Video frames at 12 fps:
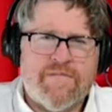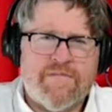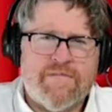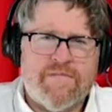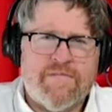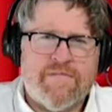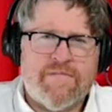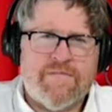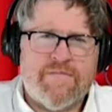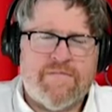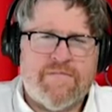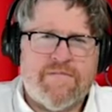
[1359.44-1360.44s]

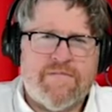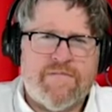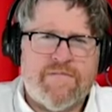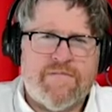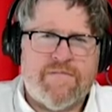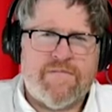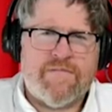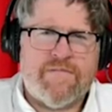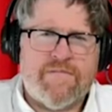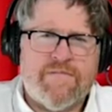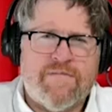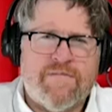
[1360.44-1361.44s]

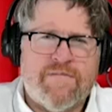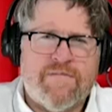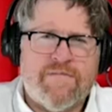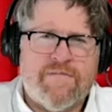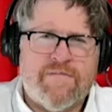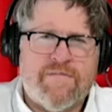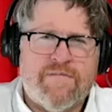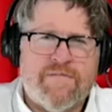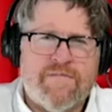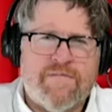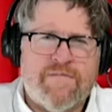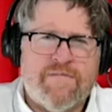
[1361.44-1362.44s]

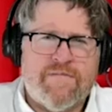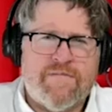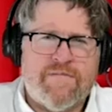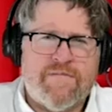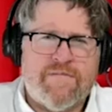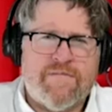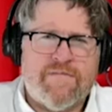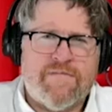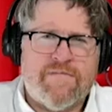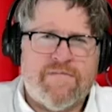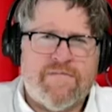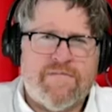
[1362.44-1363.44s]

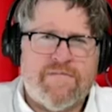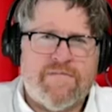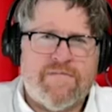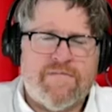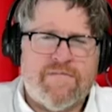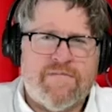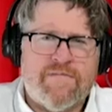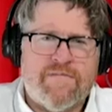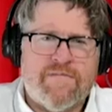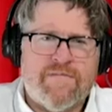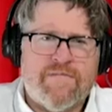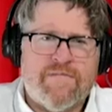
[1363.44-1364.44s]

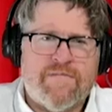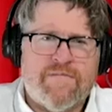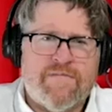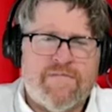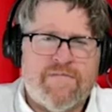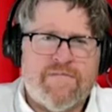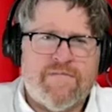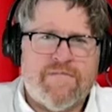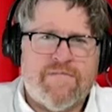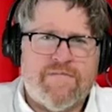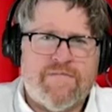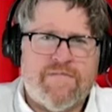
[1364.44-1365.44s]

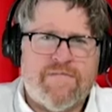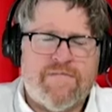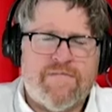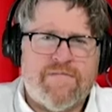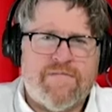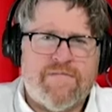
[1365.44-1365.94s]
No words are spoken by the person on screen.